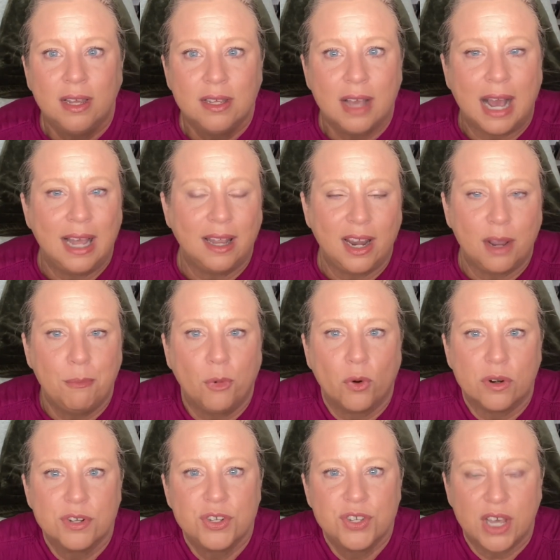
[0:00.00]
I like a
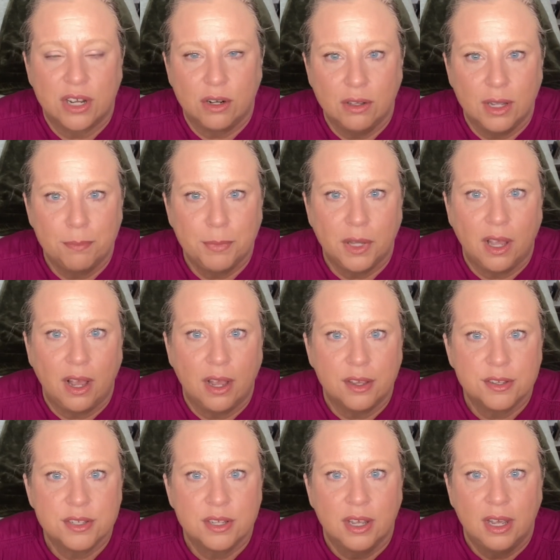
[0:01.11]
more subtle lip
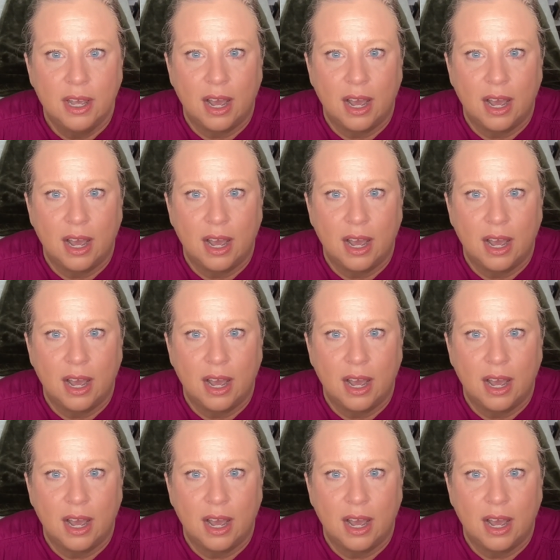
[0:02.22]
gloss.